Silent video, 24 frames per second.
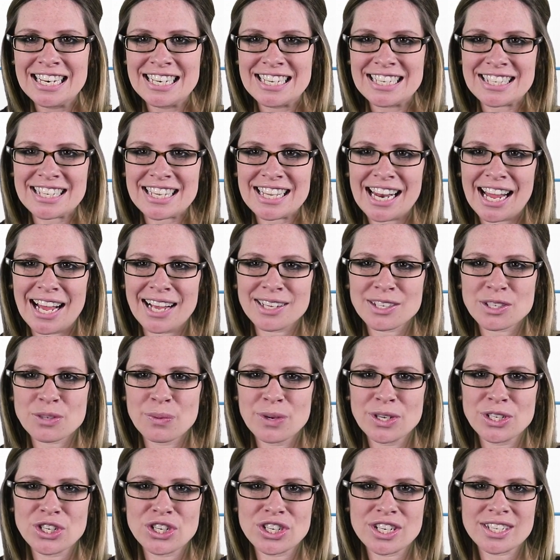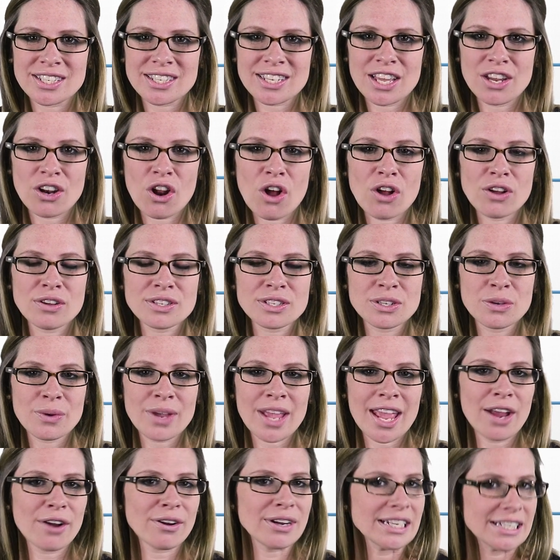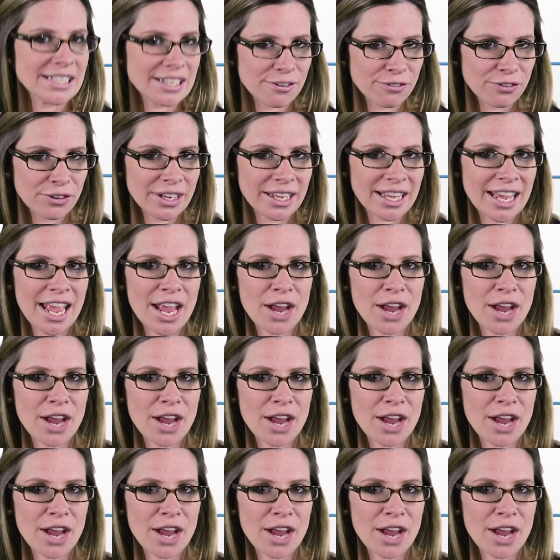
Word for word: Disconnect switches can also carry different